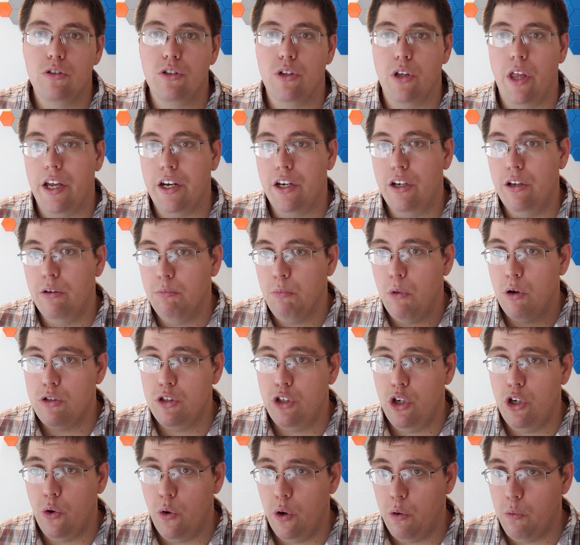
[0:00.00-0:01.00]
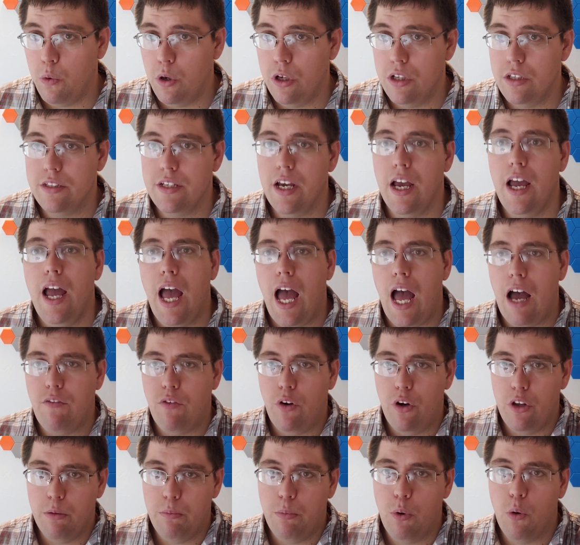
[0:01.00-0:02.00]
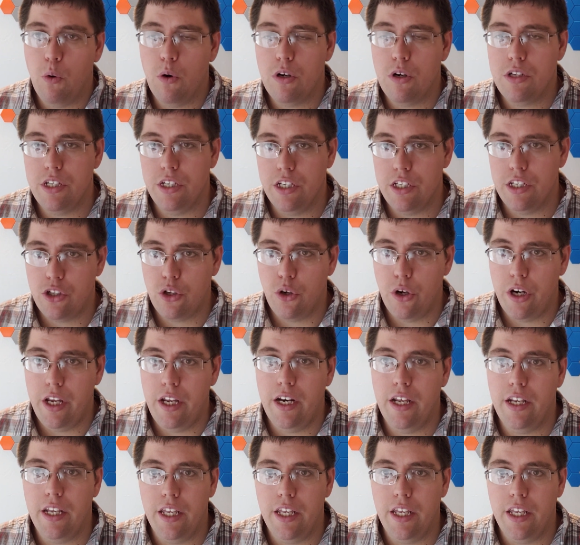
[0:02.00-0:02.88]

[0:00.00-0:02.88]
so like most 2-in-1s have all the ports in the screen,